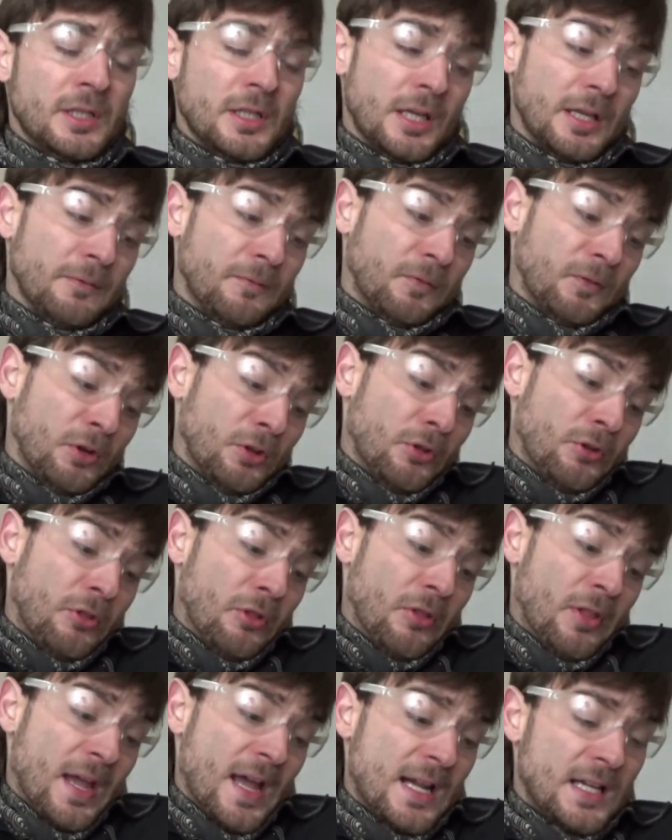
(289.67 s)
And further
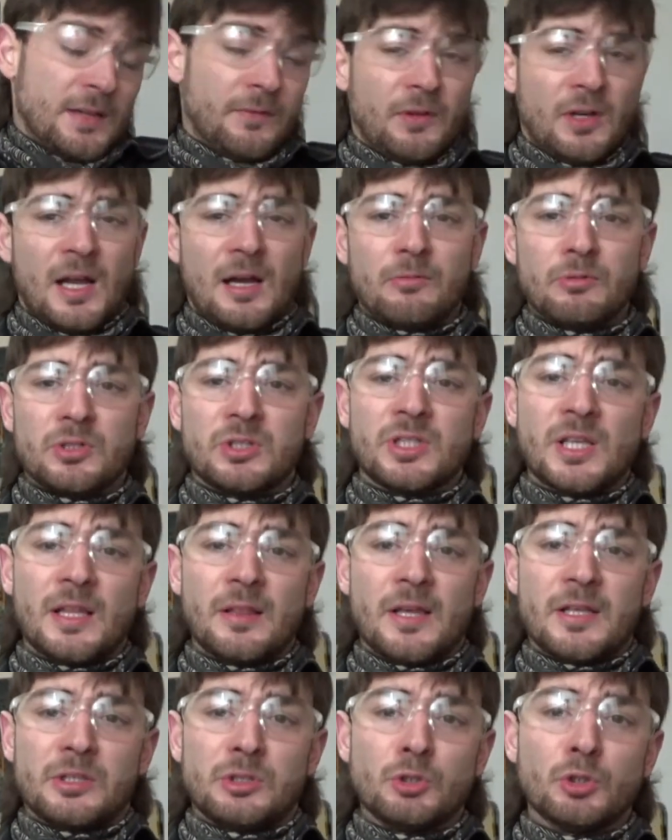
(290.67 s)
than that, even, I would say
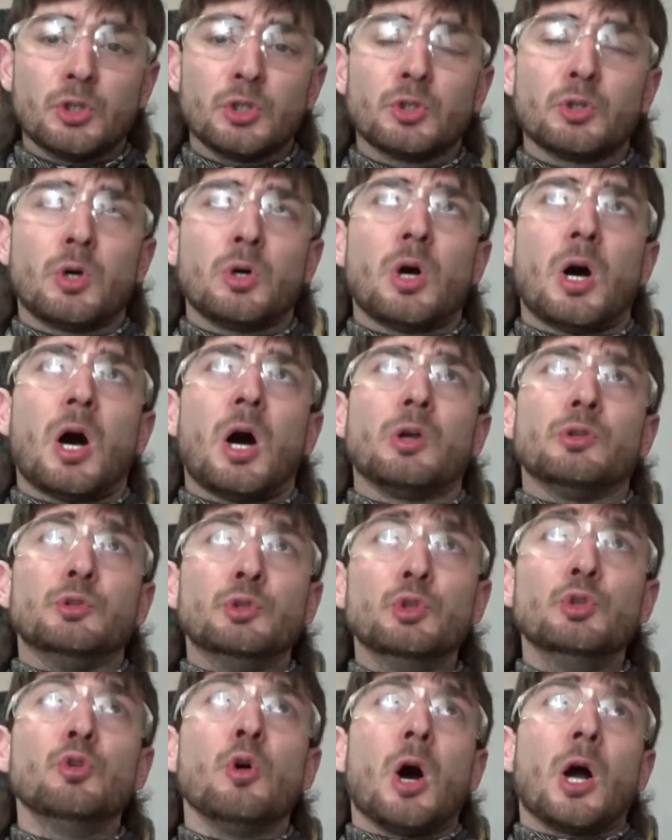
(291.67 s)
that
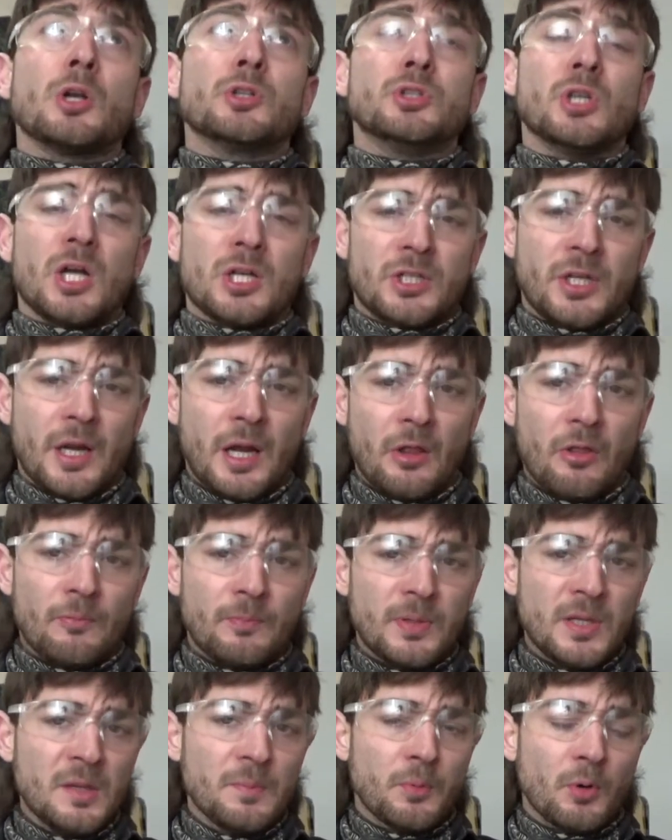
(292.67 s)
you are judging other
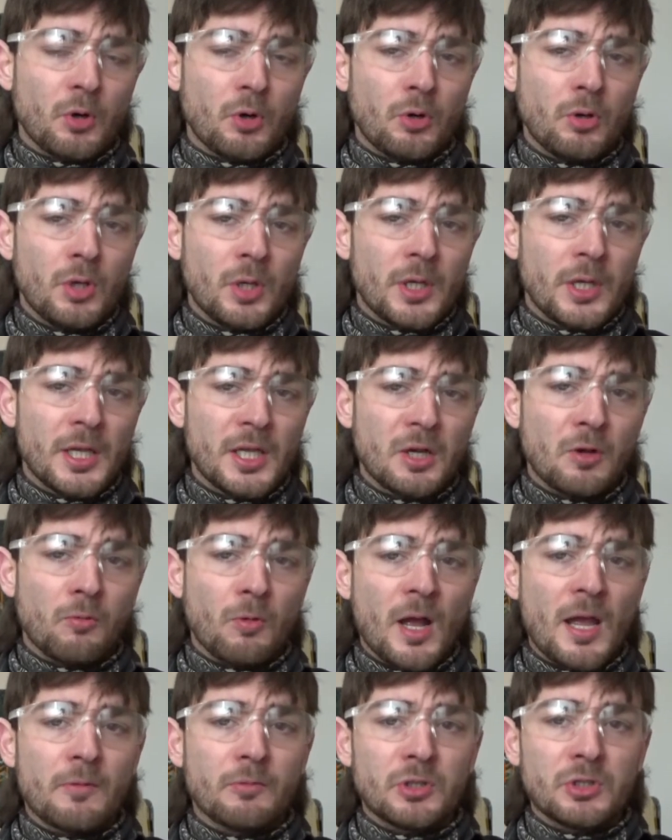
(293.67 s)
people in a
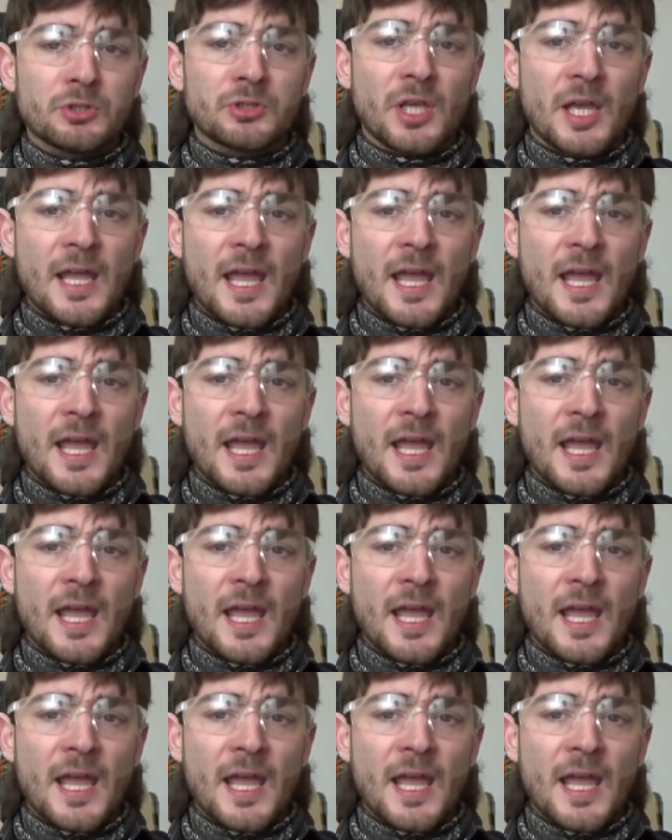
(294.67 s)
way when you say,